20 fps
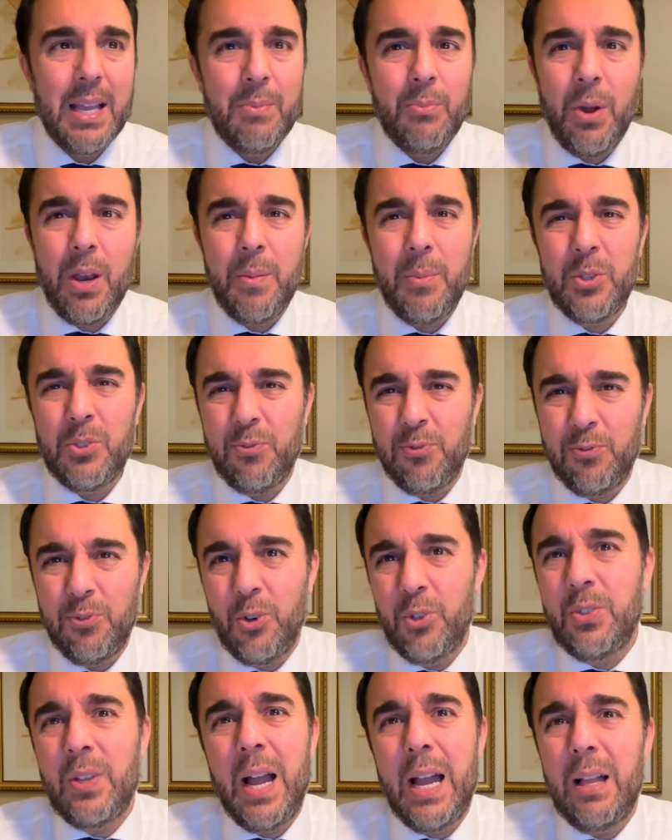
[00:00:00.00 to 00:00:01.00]
one of the most
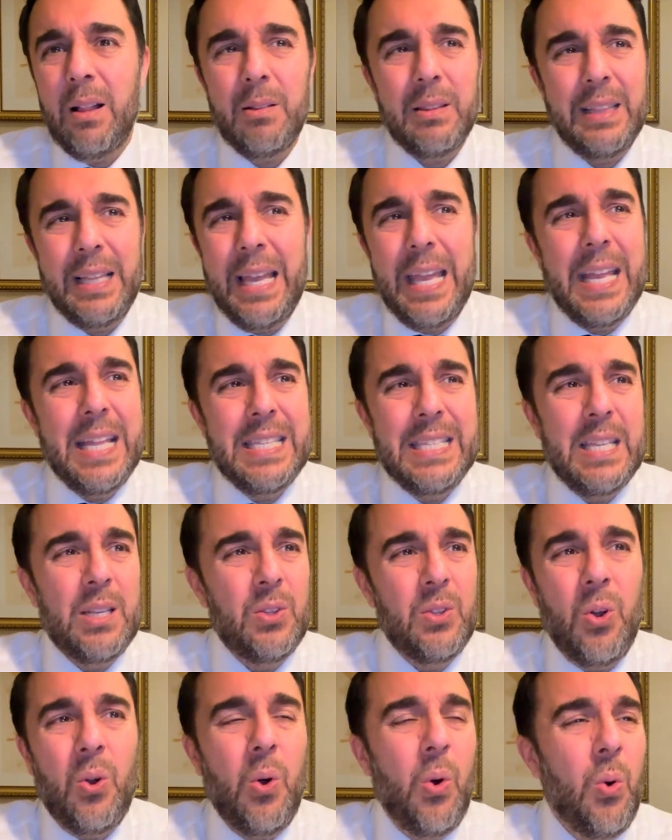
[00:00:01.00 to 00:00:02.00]
fertile lands in
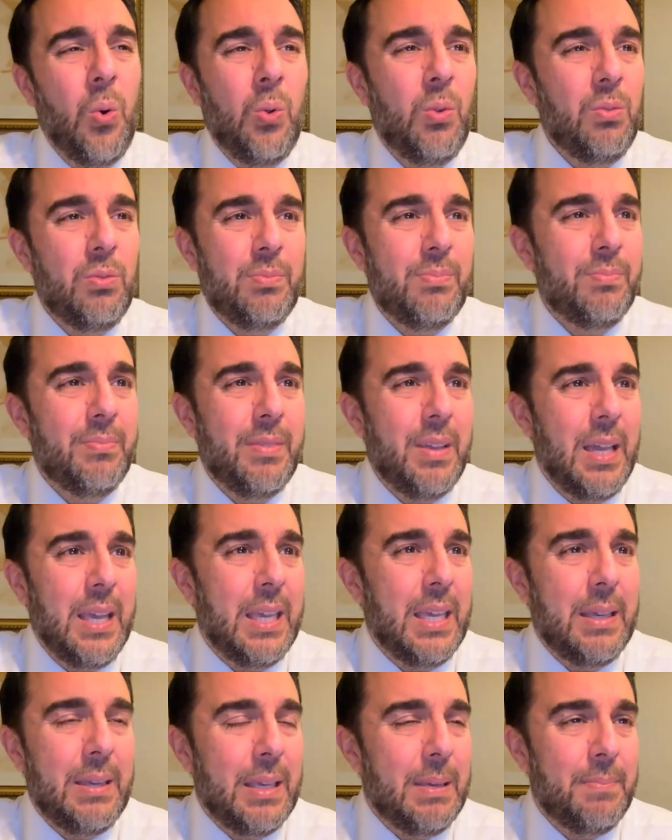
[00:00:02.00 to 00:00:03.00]
the whole
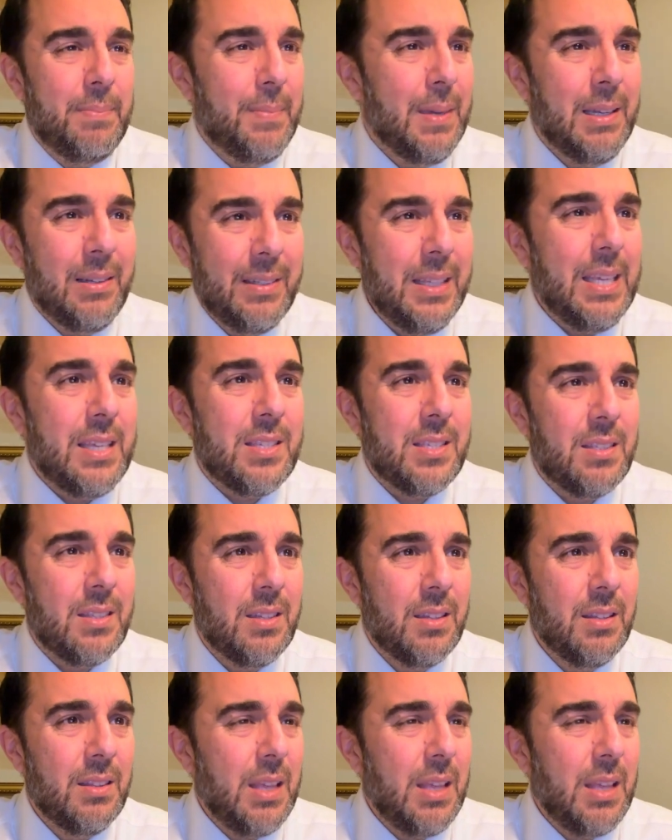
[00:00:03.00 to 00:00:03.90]
eh, Middle East.